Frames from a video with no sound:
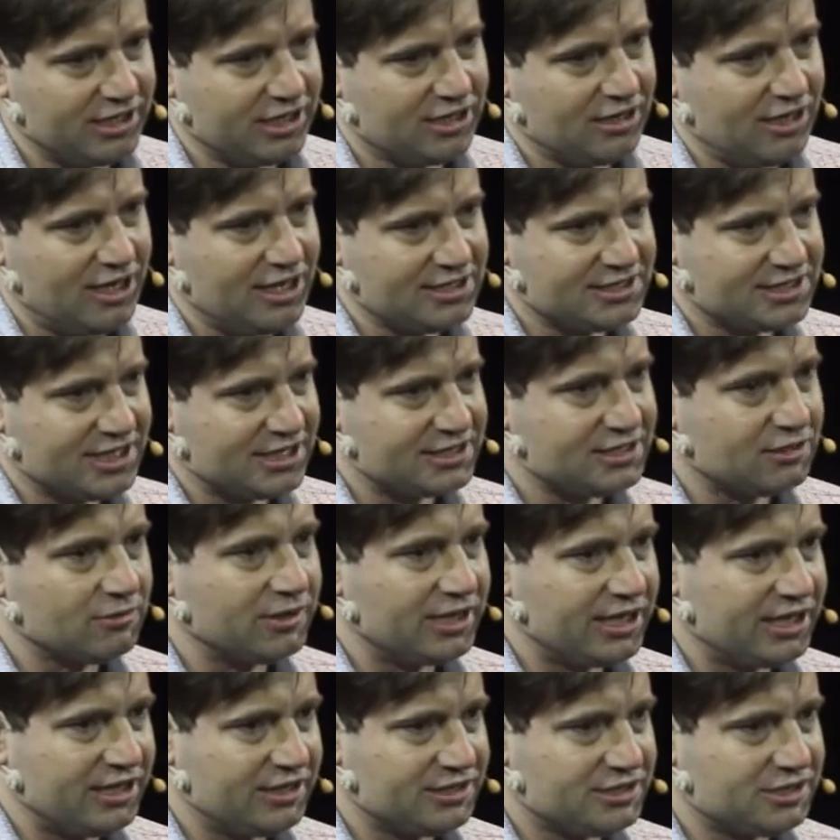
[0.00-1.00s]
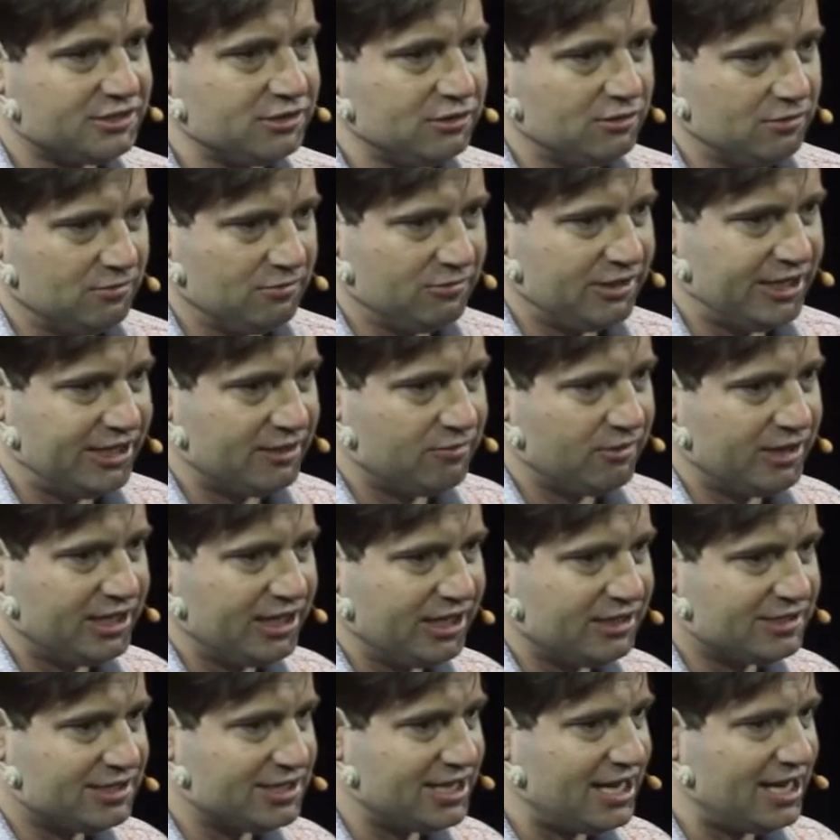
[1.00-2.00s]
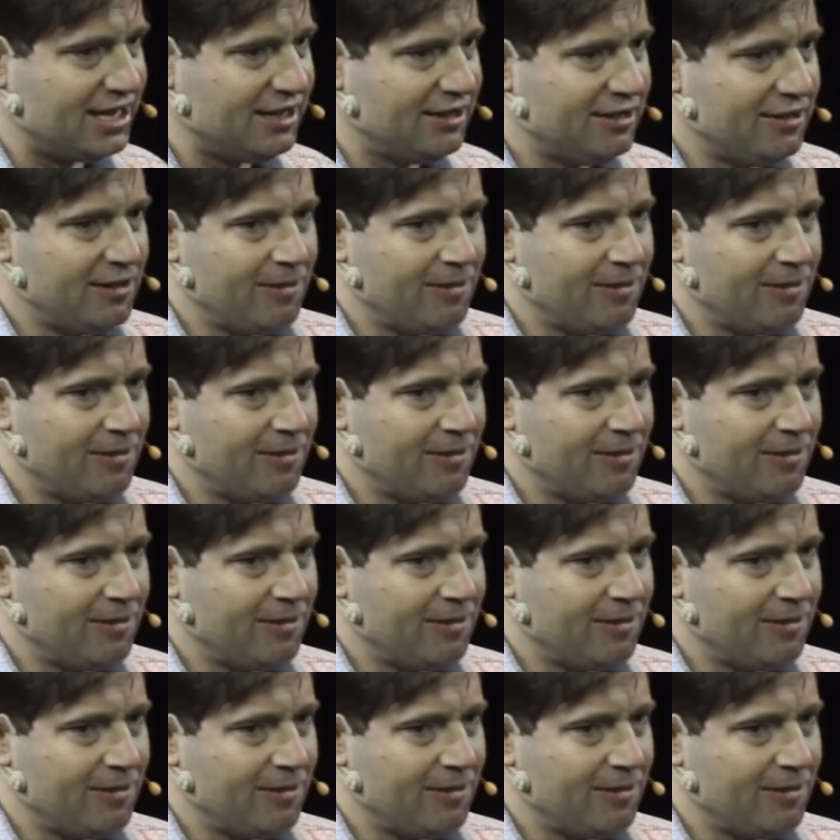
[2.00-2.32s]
to cost us, or we can assume, right? We can say,